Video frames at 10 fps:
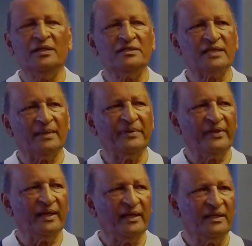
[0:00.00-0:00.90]
sharper
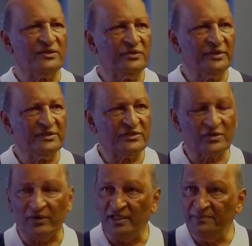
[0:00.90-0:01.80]
than any two-edged
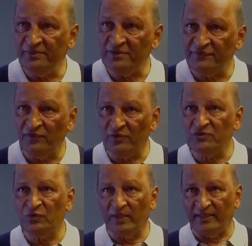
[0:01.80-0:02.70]
sword. Hebrews
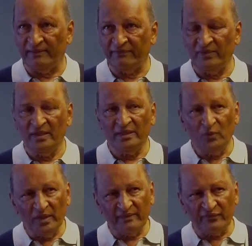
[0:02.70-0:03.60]
4:12. The
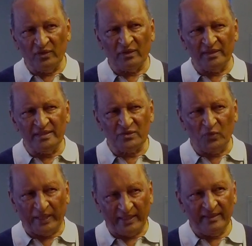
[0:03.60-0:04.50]
Word of God is
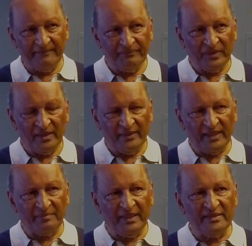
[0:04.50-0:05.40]
quick.
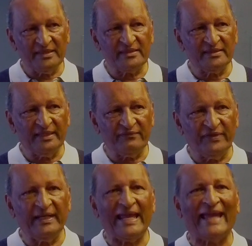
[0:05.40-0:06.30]
That means it's, it's
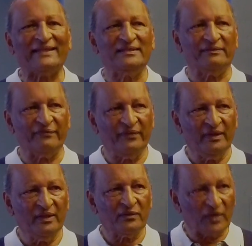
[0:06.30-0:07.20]
very active.
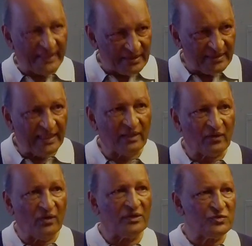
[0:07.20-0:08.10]
Right now,
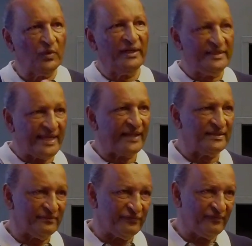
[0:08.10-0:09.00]
God's word is
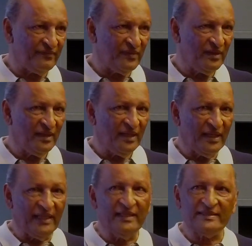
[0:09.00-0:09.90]
active. Amen.
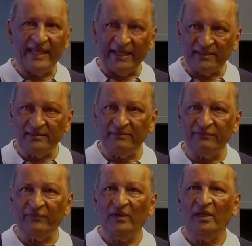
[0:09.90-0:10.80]
It is active